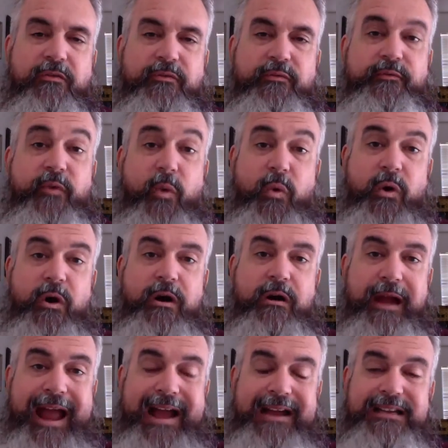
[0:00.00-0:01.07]

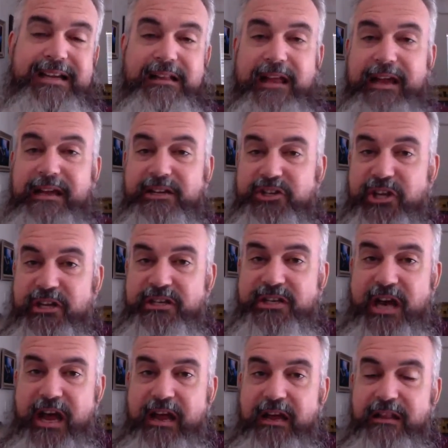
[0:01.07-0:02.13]
for acting like a
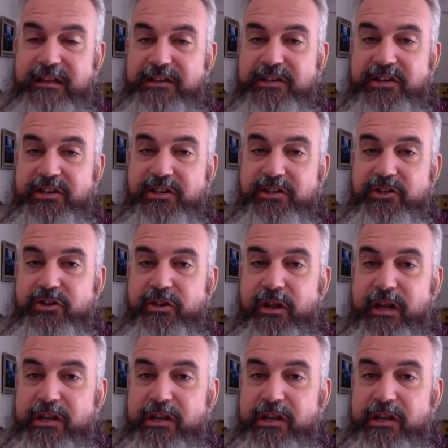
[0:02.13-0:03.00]
Gentile until